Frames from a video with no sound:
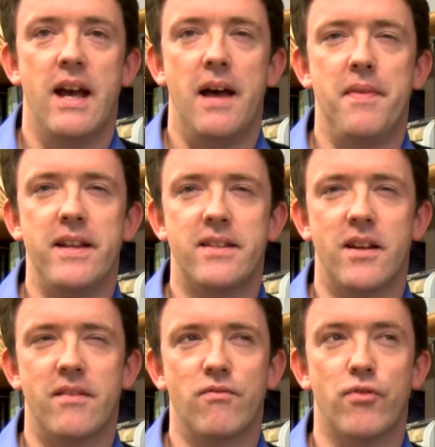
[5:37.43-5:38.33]
And that's
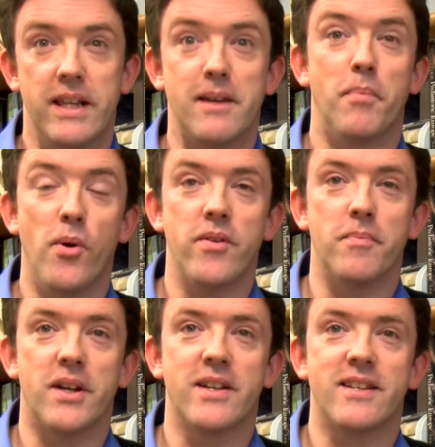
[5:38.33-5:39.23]
really
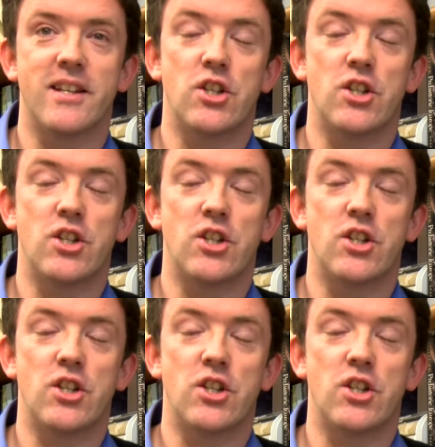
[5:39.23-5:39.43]
important because it's a